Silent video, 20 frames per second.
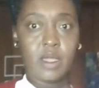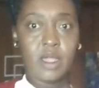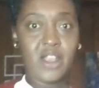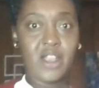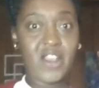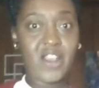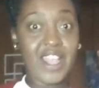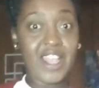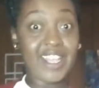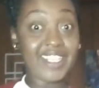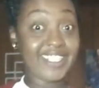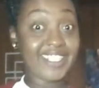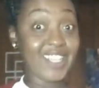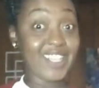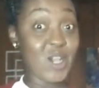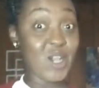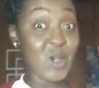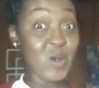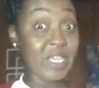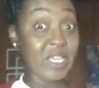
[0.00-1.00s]
Alright,
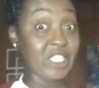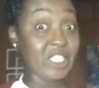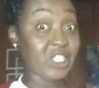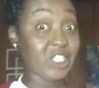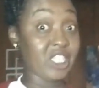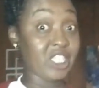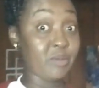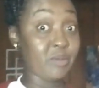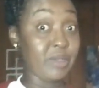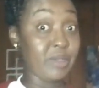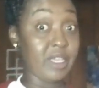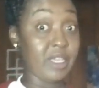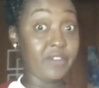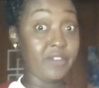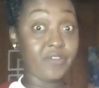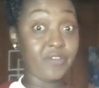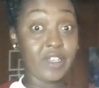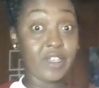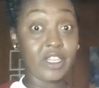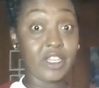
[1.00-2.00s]
so it should be
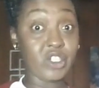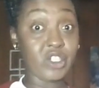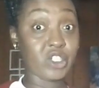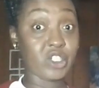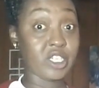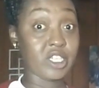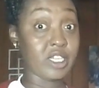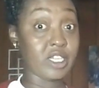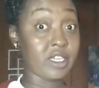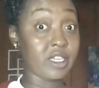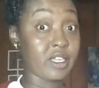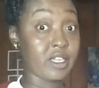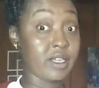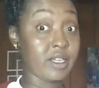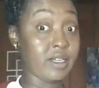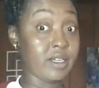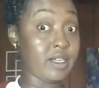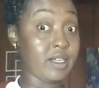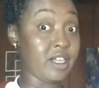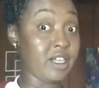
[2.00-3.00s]
finishing
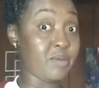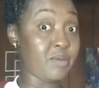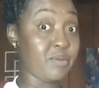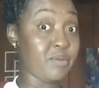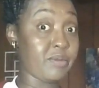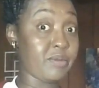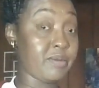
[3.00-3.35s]
up.